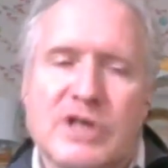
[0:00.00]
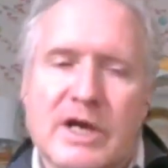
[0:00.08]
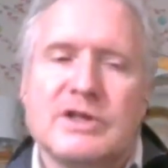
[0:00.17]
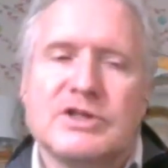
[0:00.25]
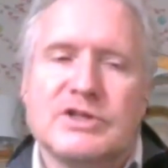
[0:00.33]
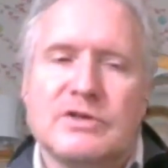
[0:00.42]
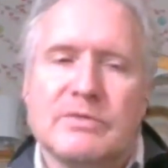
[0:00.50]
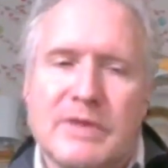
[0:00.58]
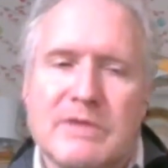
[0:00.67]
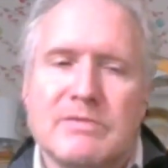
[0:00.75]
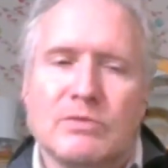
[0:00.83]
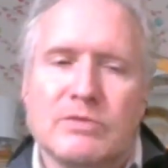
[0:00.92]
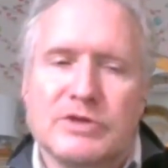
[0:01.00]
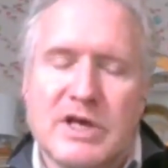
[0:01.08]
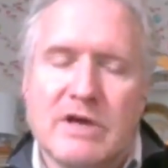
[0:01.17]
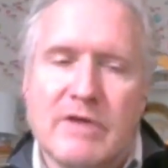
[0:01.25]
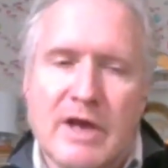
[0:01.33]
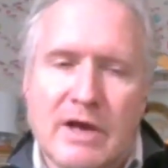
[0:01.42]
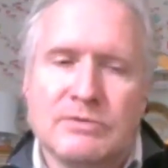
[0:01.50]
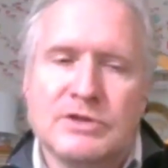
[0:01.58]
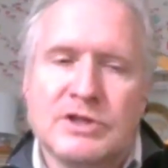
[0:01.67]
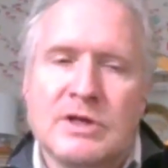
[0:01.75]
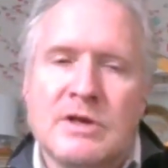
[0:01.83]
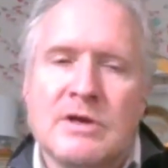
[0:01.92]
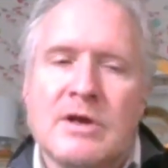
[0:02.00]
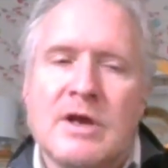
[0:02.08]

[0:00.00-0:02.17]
checks that people would carry out,